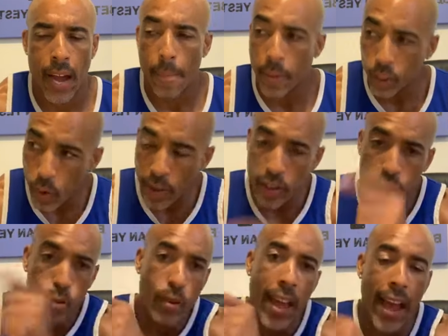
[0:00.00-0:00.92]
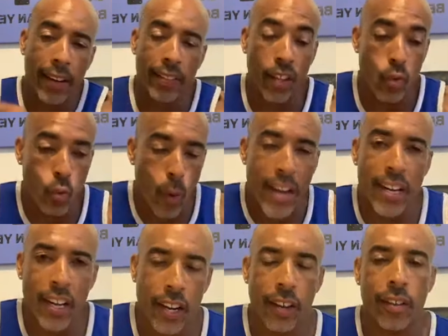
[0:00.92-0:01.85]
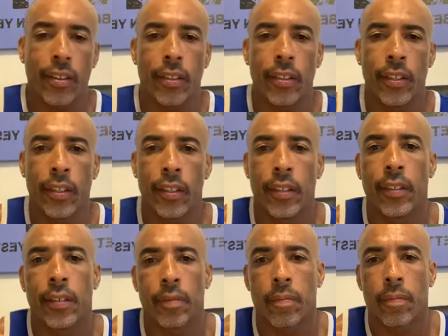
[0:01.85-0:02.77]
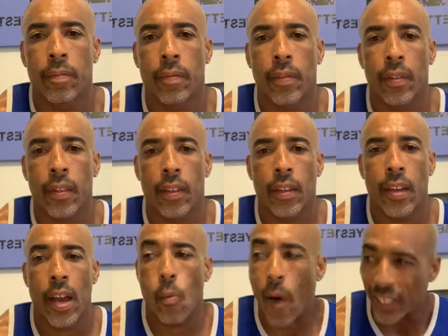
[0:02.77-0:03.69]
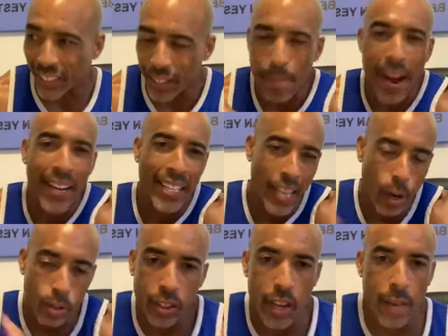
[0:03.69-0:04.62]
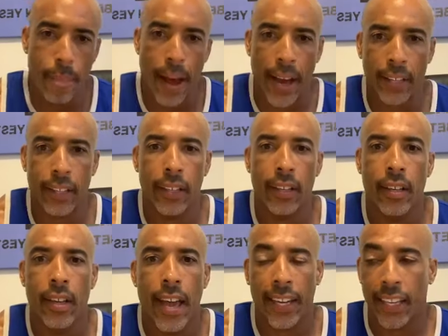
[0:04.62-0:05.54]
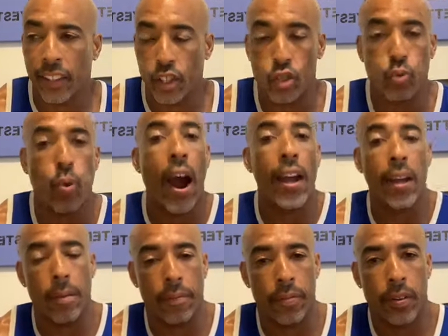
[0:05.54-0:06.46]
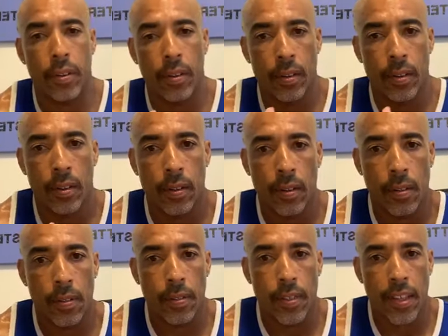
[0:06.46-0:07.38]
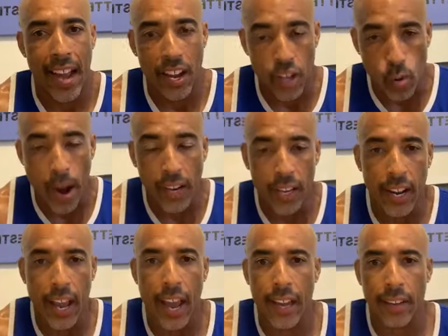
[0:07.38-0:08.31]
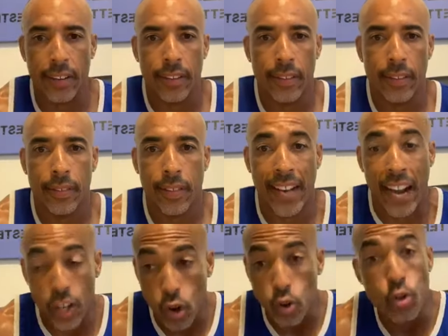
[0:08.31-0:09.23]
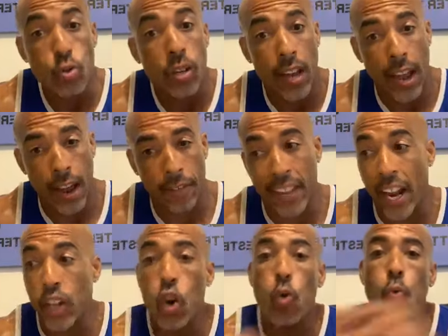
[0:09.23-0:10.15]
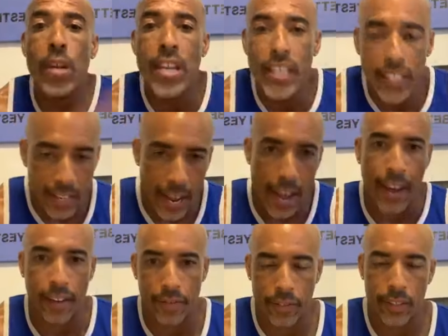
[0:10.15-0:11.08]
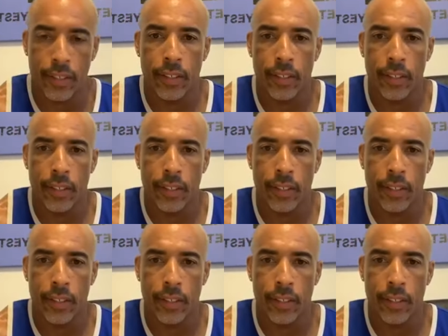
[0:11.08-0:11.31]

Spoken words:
I'd much rather do that than wait here and watch somebody else come back and get the triumph that I know I could have had, that I know you can have, that I know we can have.